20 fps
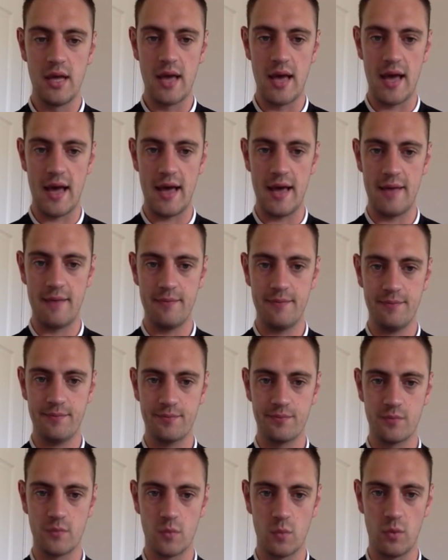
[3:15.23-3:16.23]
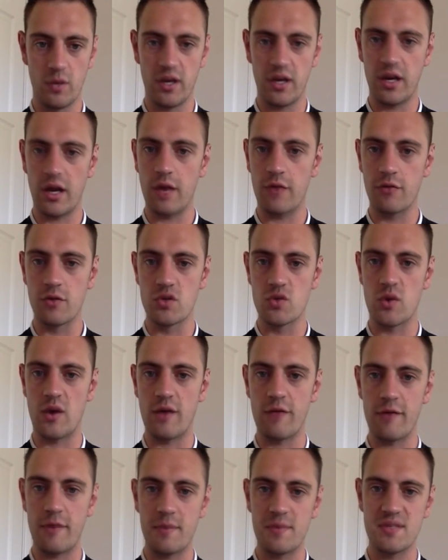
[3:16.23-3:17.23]
We're going to go through
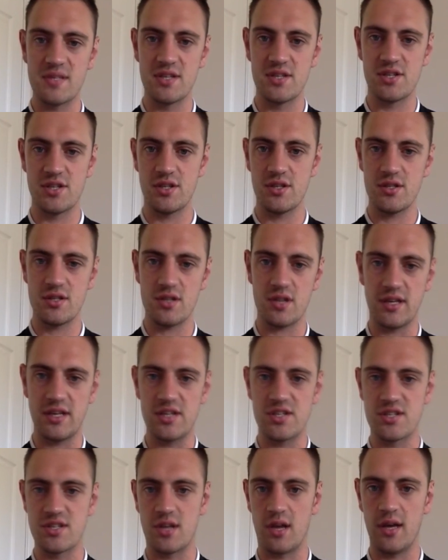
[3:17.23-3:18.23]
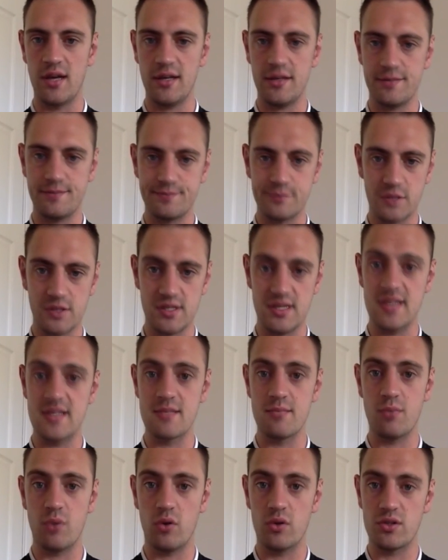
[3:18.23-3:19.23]
12 repetitions on each side because it is
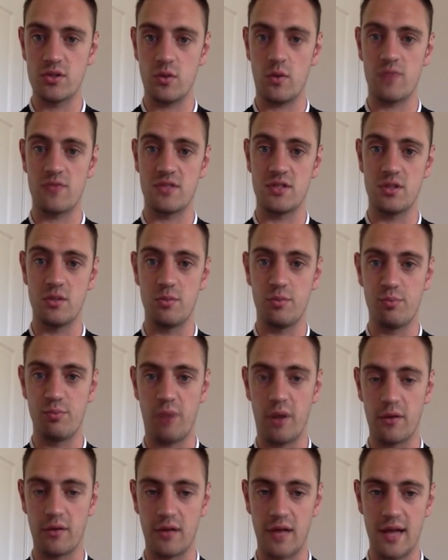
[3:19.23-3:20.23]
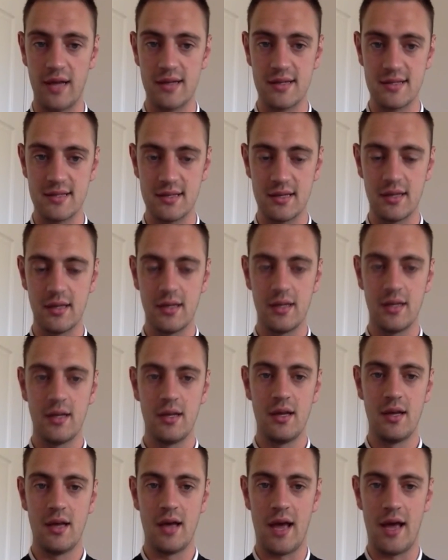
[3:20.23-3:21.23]
important to obviously do both legs.
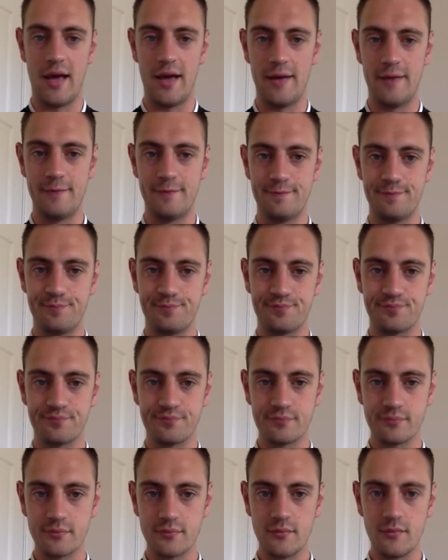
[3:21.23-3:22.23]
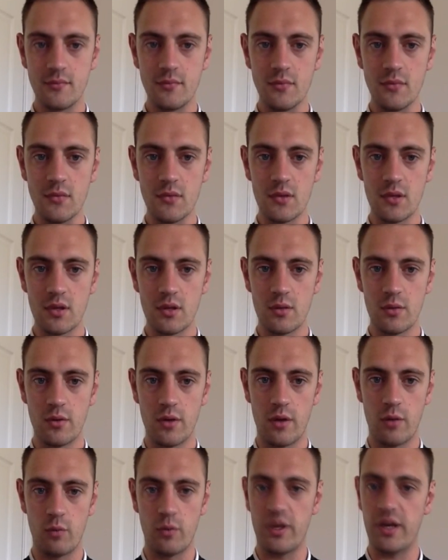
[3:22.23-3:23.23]

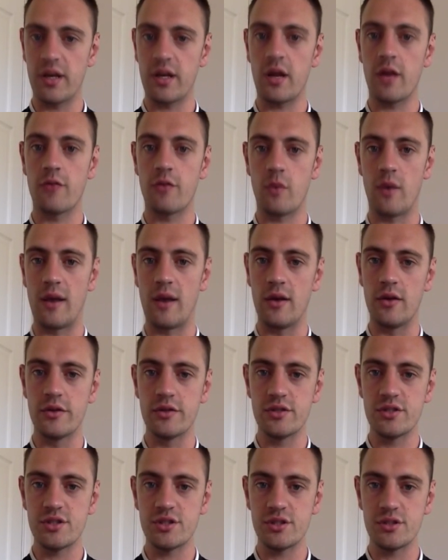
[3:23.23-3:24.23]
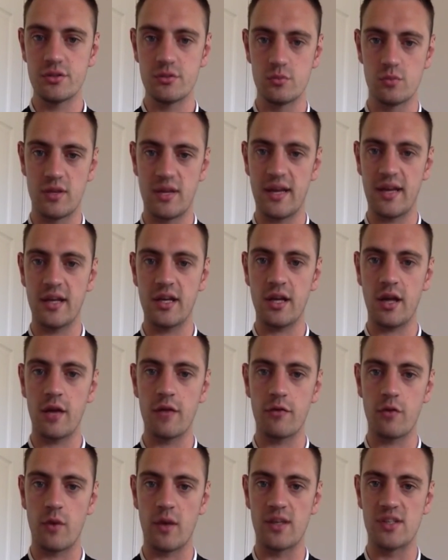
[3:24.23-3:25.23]
We're going to go through our lunge. We're then going to go
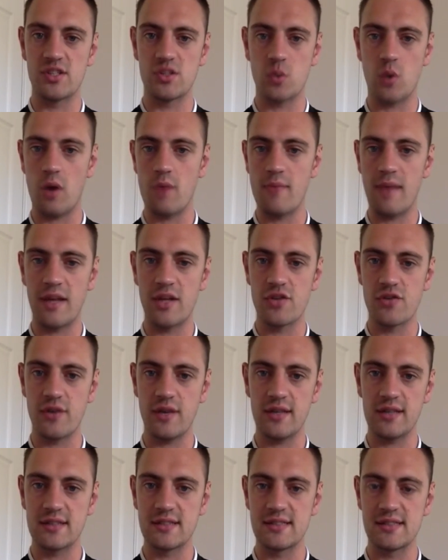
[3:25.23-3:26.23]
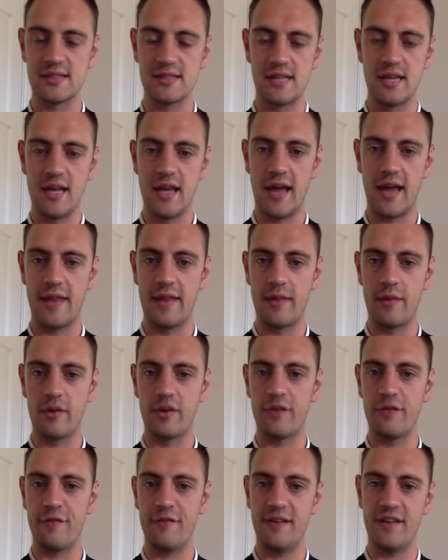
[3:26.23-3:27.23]
through a squat matrix, and then we're
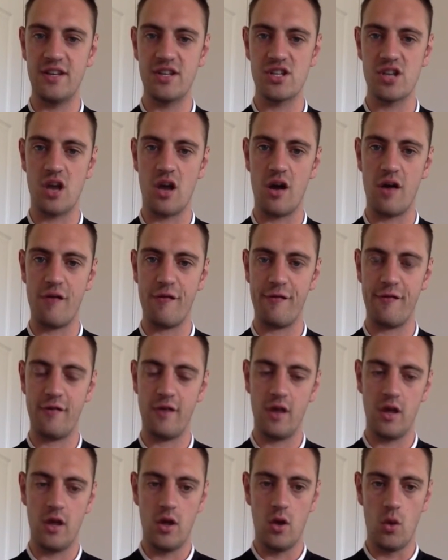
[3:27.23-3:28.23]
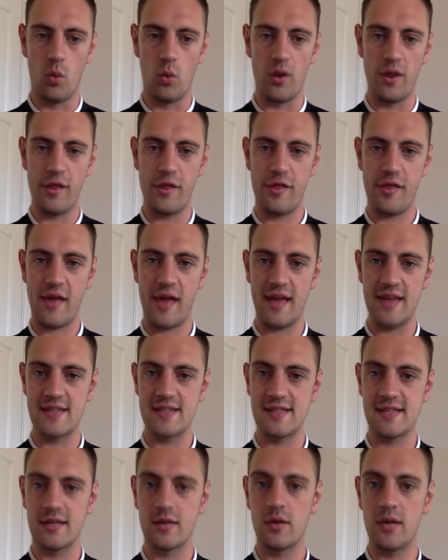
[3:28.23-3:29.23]
going to finish off with a
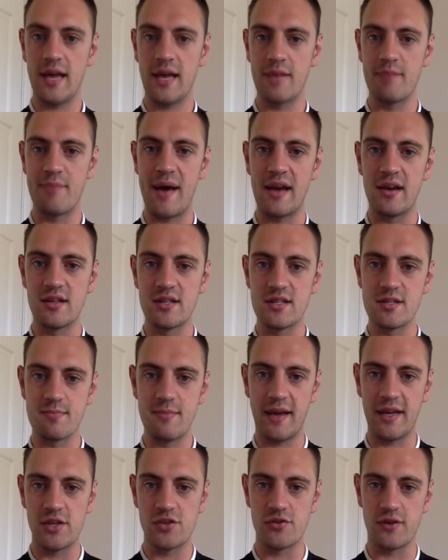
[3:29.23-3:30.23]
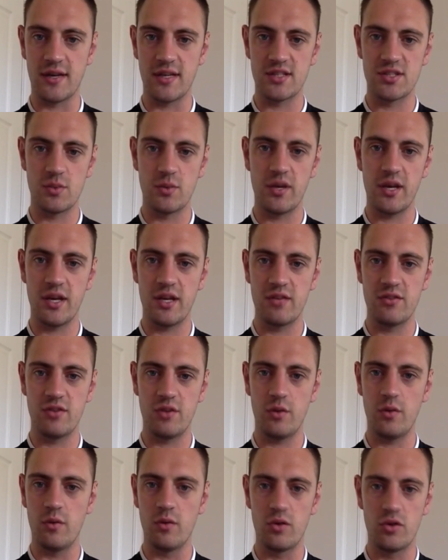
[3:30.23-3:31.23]
single leg balance matrix. So we're going to
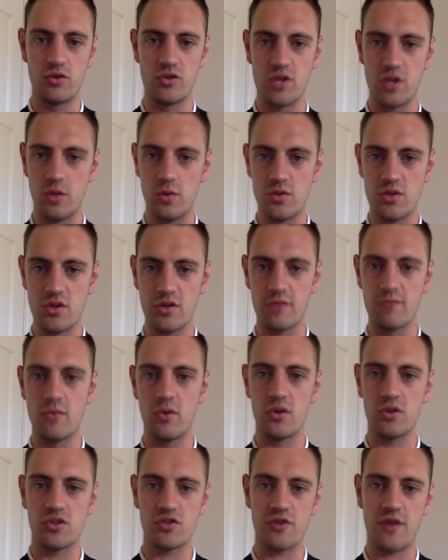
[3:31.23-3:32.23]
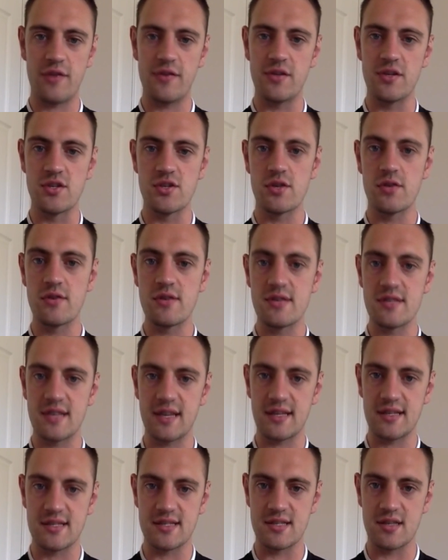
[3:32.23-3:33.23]
do two sort of more strength endurance
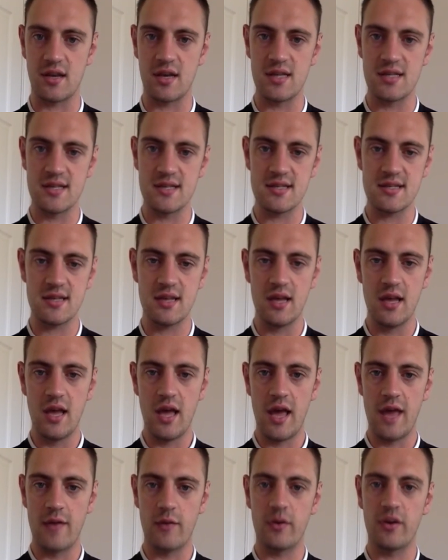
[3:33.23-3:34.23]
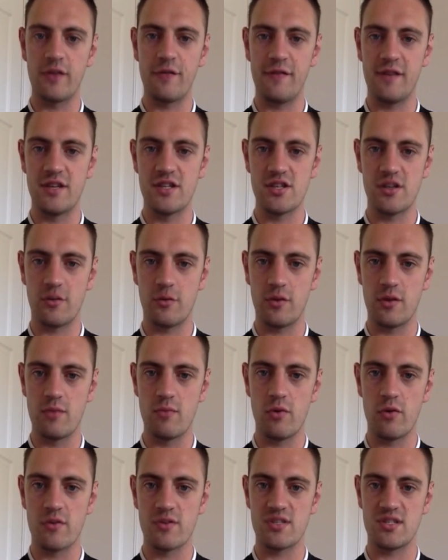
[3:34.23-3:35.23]
exercises, and then we're going to finish off with a
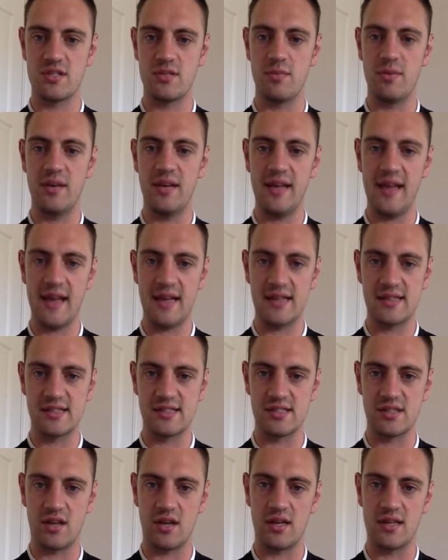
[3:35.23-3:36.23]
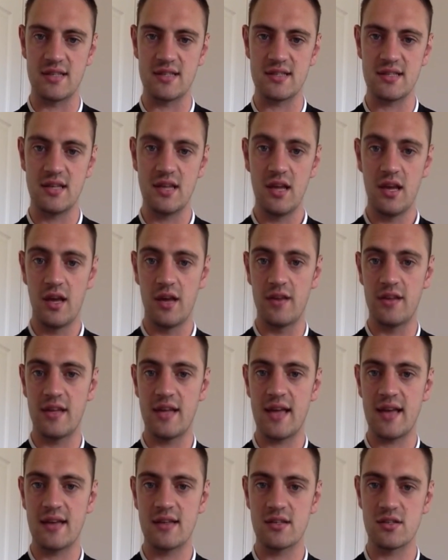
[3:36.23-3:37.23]
more stability exercise at the
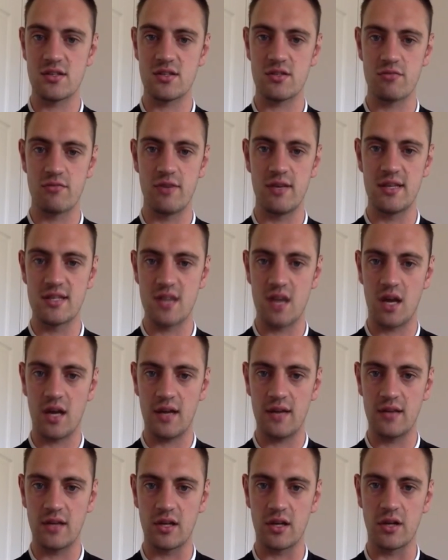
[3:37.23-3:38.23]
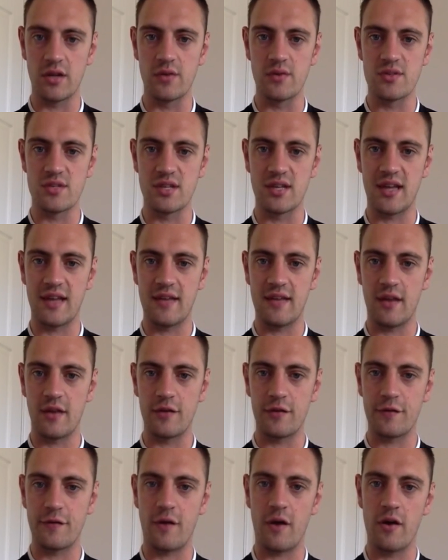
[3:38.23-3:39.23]
end, just to really target the glutes and get
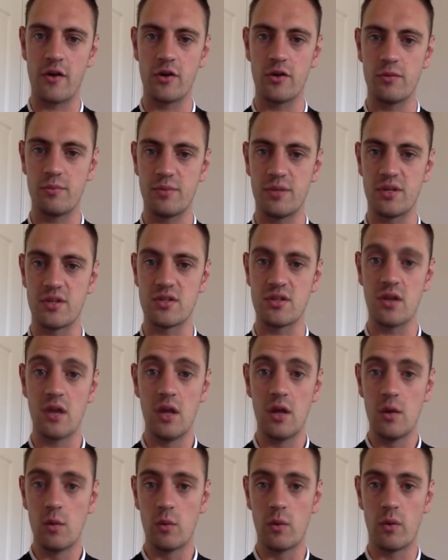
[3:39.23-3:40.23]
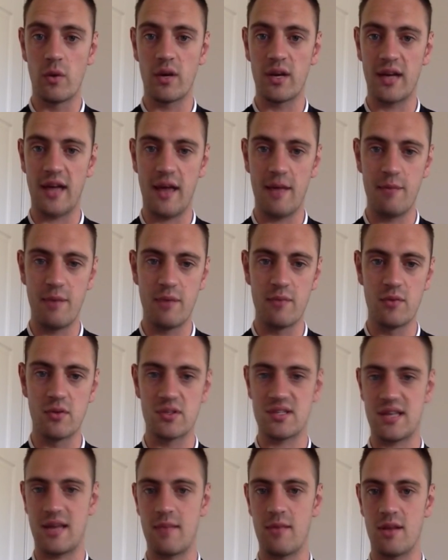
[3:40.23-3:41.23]
those firing up because we want to get a bit more
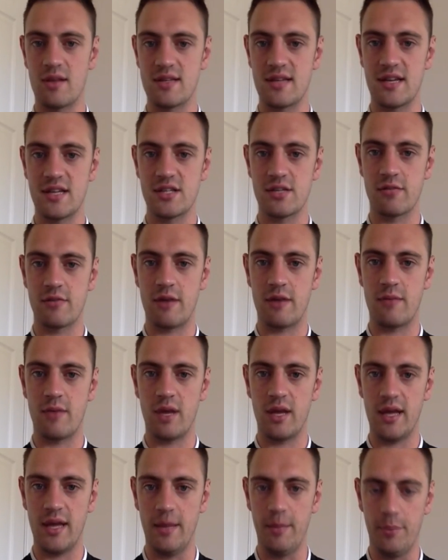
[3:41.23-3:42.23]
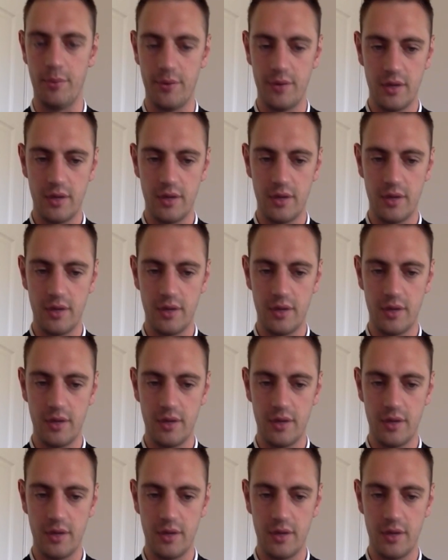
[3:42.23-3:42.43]
stabilization around my hip.